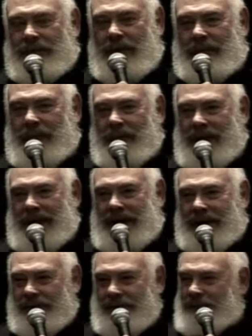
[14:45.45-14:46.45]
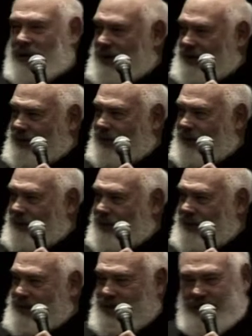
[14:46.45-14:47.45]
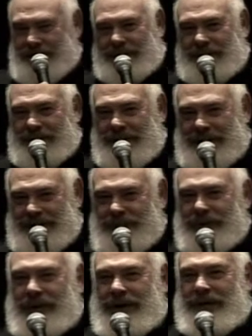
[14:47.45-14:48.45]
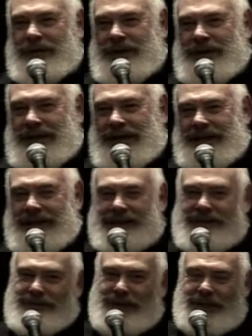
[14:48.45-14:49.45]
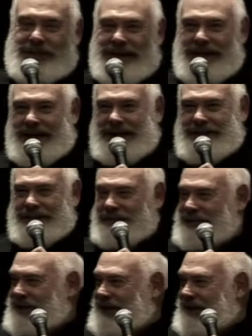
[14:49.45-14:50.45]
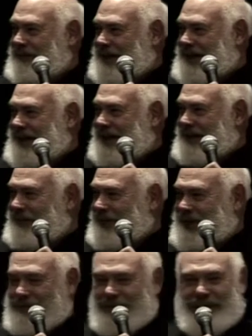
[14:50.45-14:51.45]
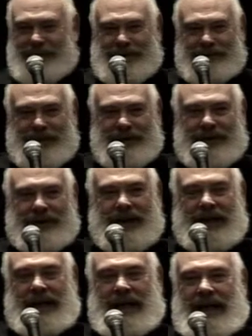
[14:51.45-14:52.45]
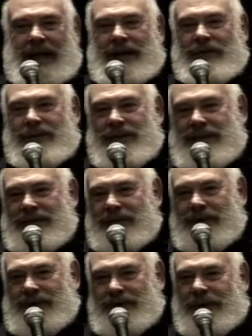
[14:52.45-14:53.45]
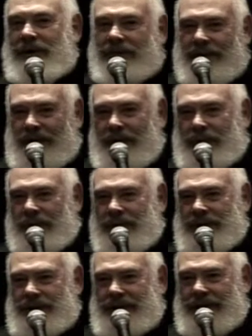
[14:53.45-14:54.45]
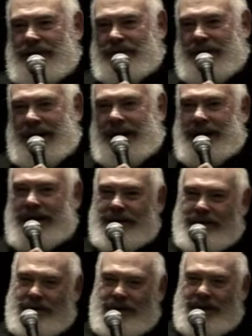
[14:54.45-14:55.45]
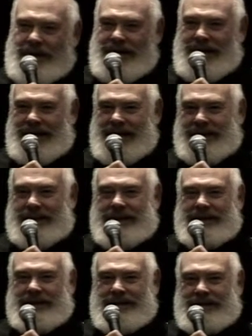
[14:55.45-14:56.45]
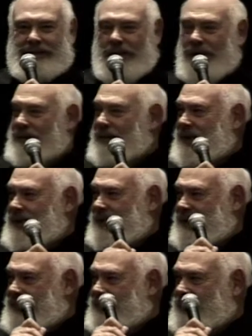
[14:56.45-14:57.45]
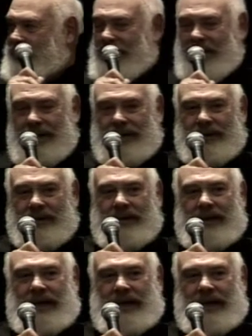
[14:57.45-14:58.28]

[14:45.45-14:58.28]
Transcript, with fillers: when we went out on book tour, Rosie told a story which I liked so much, I asked her if she'd let me tell it whenever we appeared. And it was that when she worked for Oprah, she had rented a very high-end uh, apartment in Chicago.